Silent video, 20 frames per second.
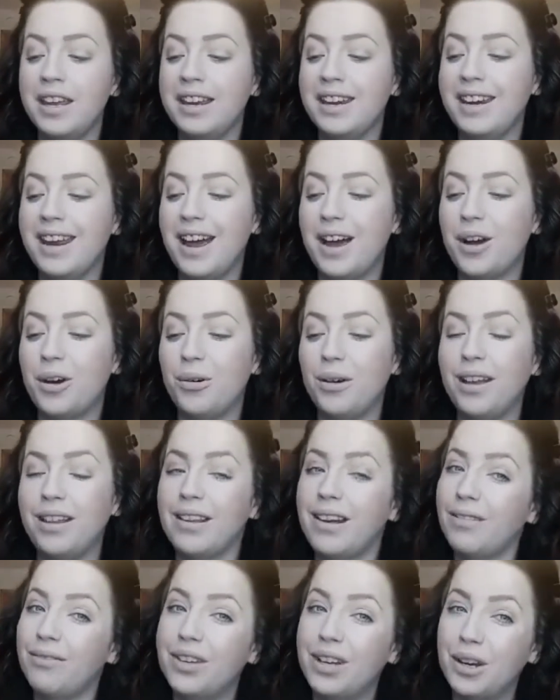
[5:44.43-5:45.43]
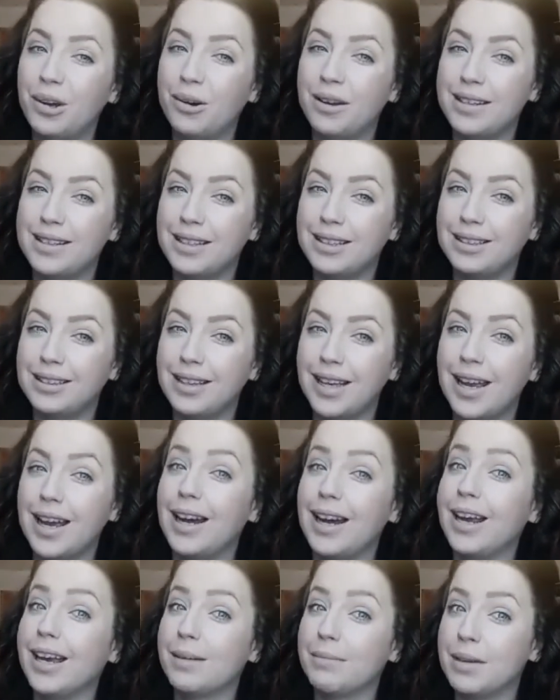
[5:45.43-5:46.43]
Now, in that video, I did say
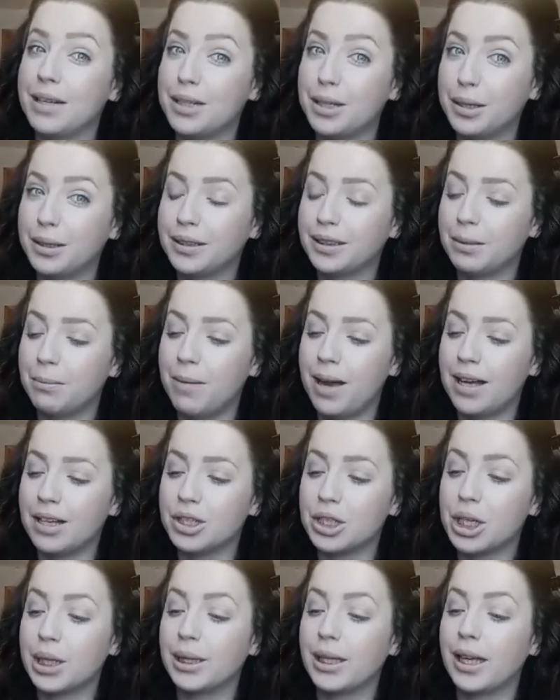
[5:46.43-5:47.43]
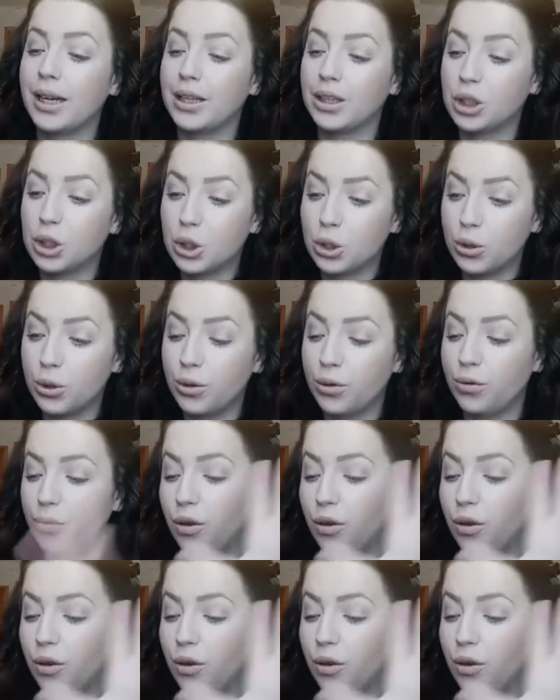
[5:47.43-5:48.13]
I like my dogs to match, and that is true.